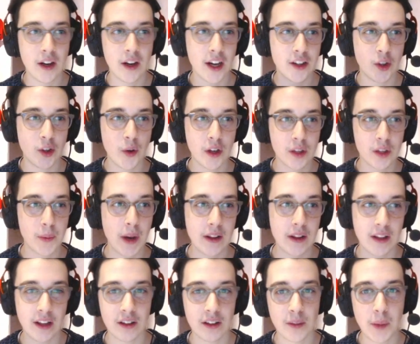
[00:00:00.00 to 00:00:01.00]
I do expect
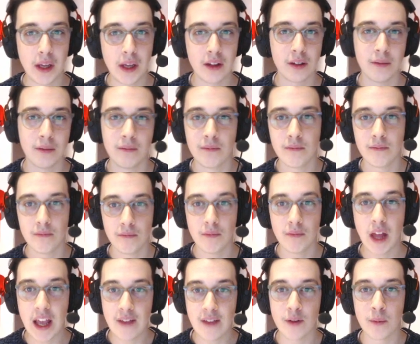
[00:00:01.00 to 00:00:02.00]
there to be some
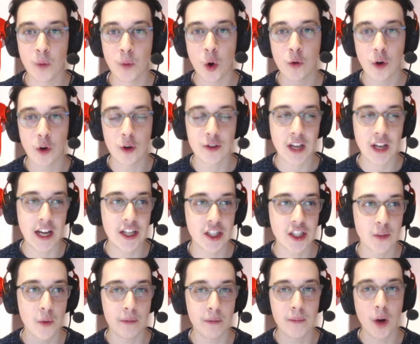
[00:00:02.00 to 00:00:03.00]
even more
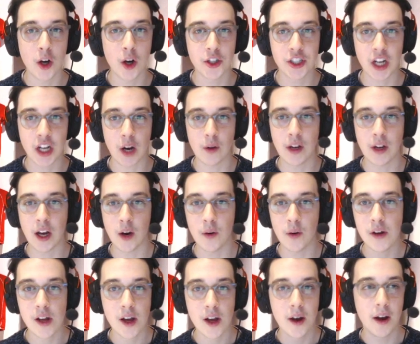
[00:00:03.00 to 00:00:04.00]
rotation with Martial now,
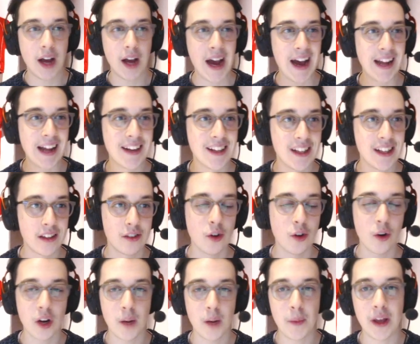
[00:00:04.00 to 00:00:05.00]
and he's
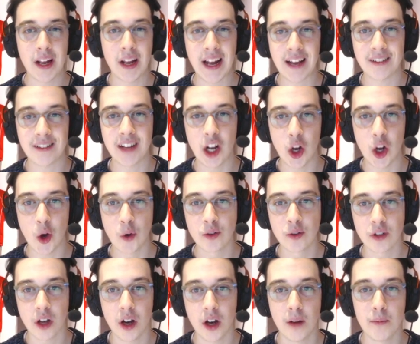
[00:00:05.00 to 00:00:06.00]
not going to be an asset long
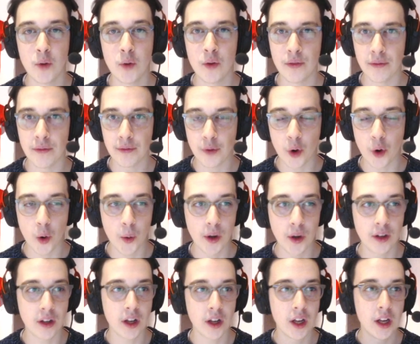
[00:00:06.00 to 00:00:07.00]
term moving forward.